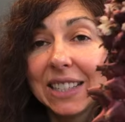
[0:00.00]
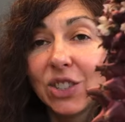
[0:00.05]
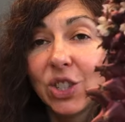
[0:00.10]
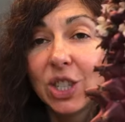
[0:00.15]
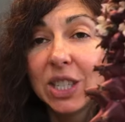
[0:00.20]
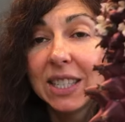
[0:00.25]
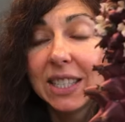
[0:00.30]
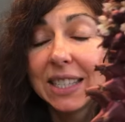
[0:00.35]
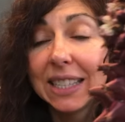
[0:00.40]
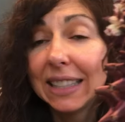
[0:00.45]

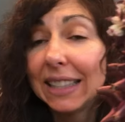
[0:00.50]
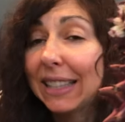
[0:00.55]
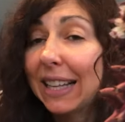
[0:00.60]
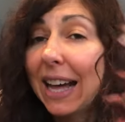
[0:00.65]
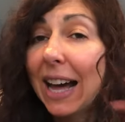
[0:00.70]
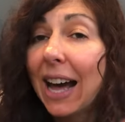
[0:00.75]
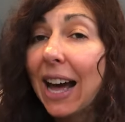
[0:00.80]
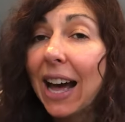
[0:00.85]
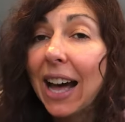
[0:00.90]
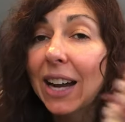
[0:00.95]
Just a
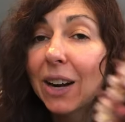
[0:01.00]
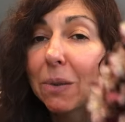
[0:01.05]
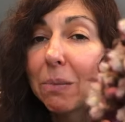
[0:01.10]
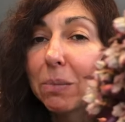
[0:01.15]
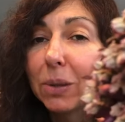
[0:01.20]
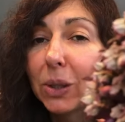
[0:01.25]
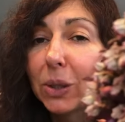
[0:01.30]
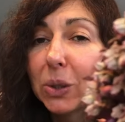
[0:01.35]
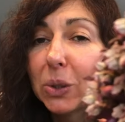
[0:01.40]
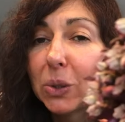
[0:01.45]
lot of
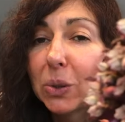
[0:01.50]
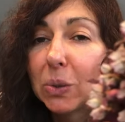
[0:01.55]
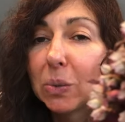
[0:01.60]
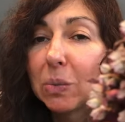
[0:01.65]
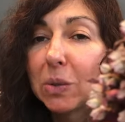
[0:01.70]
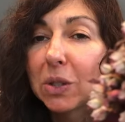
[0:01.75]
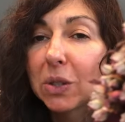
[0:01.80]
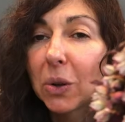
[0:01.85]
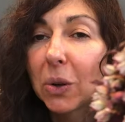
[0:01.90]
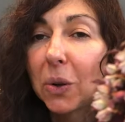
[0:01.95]

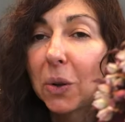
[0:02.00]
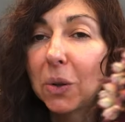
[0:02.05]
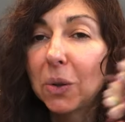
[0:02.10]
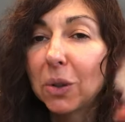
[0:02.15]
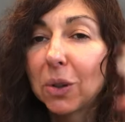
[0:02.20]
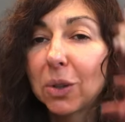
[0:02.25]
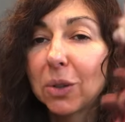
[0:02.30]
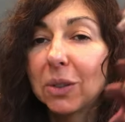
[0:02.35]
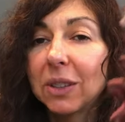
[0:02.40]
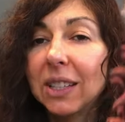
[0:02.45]
blooms all
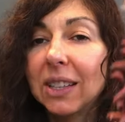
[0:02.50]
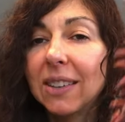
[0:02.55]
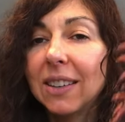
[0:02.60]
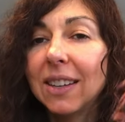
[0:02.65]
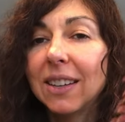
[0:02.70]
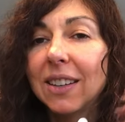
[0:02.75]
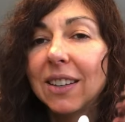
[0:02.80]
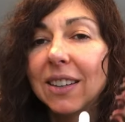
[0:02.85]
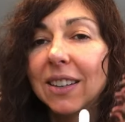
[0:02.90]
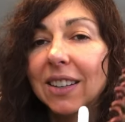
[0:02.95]
through the
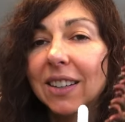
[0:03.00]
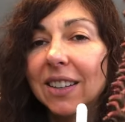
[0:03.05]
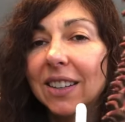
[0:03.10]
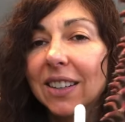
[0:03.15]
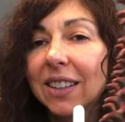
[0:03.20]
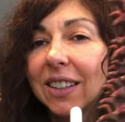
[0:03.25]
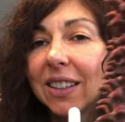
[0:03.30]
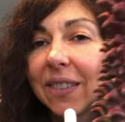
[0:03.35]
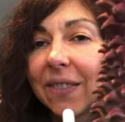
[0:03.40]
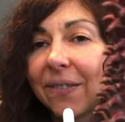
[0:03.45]

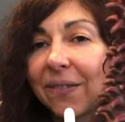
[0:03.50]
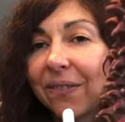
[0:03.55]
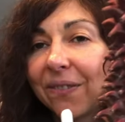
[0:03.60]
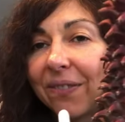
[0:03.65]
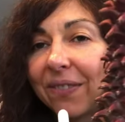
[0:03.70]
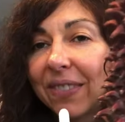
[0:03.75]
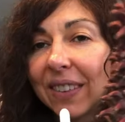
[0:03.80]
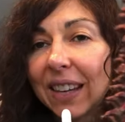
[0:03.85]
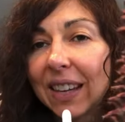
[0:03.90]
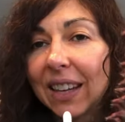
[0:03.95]
year.
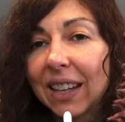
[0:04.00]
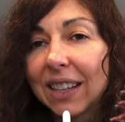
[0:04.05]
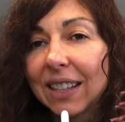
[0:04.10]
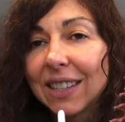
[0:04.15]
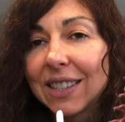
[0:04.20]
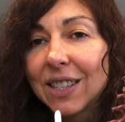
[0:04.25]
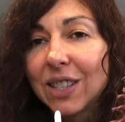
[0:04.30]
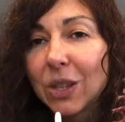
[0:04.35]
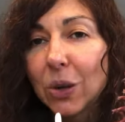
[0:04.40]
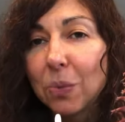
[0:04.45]

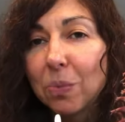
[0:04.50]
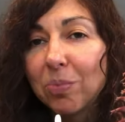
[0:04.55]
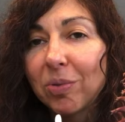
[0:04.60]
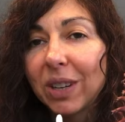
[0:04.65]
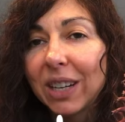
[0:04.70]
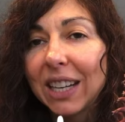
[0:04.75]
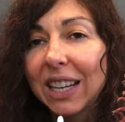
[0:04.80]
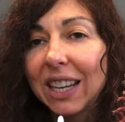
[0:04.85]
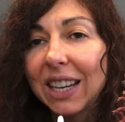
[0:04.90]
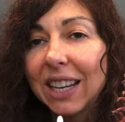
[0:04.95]
So
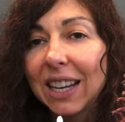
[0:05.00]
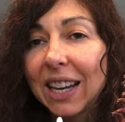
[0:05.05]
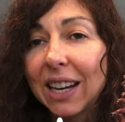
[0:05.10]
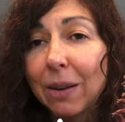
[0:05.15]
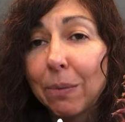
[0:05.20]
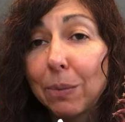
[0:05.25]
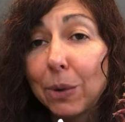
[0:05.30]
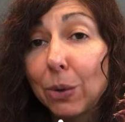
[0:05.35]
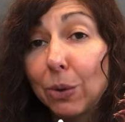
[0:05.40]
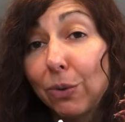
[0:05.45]
pretty and a
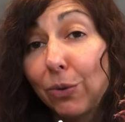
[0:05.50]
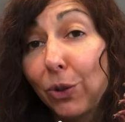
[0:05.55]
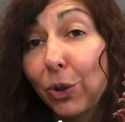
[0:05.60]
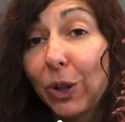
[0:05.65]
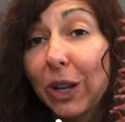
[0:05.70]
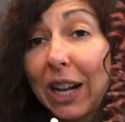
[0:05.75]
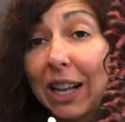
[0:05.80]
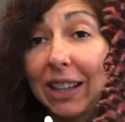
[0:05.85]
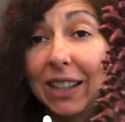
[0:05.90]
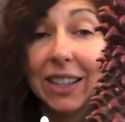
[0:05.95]
beautiful
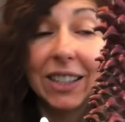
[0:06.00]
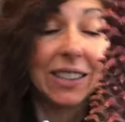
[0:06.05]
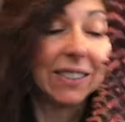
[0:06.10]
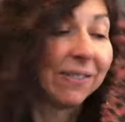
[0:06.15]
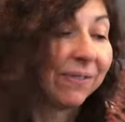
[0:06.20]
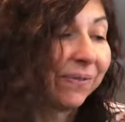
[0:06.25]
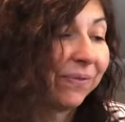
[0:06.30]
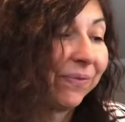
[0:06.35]
color.